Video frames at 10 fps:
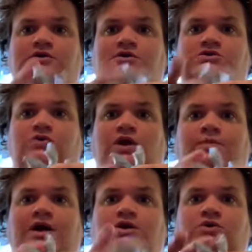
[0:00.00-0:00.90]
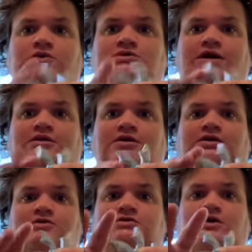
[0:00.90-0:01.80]
So what I may do is like
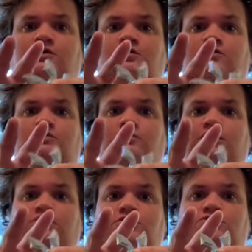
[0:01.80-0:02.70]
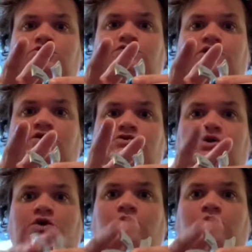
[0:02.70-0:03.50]
this. Like use 2 fingers.